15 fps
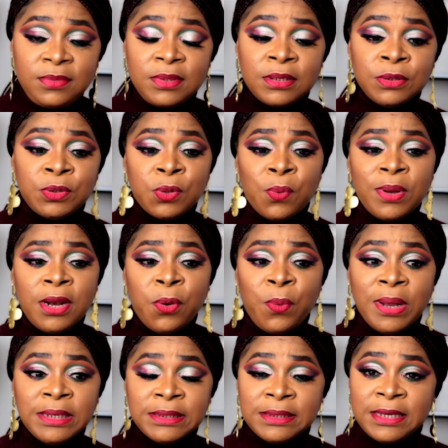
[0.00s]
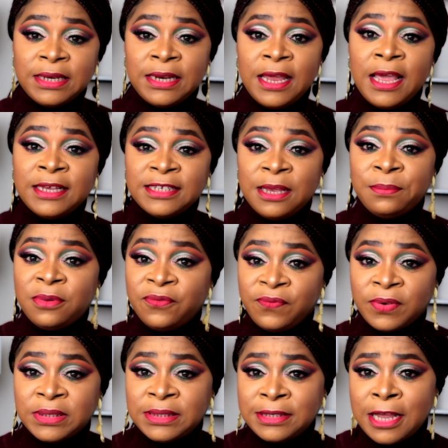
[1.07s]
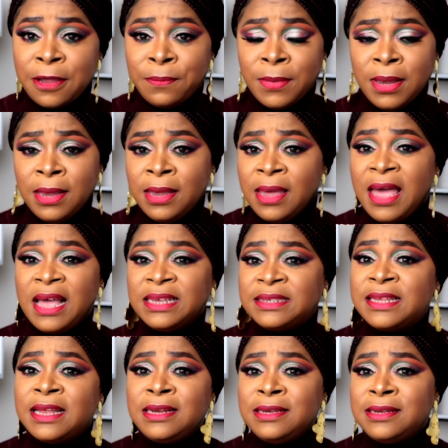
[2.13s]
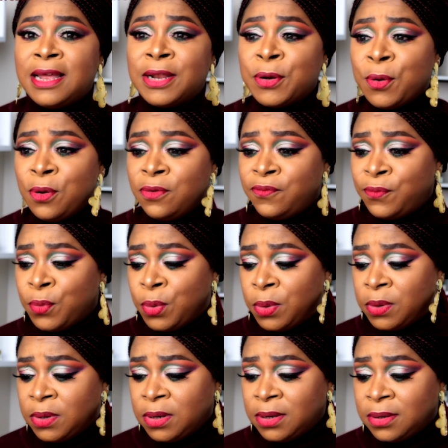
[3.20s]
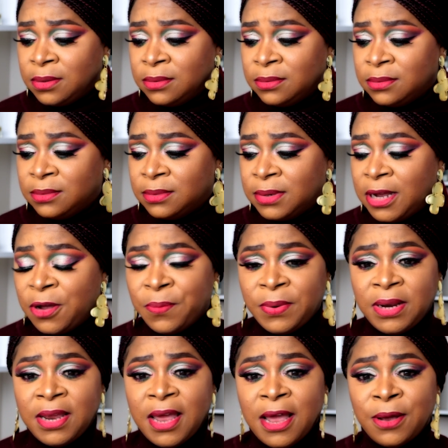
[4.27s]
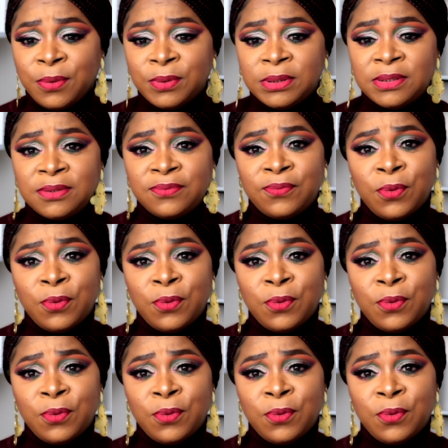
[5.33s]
So when I went to take the exam the first time, I sat in that hall for how many hours?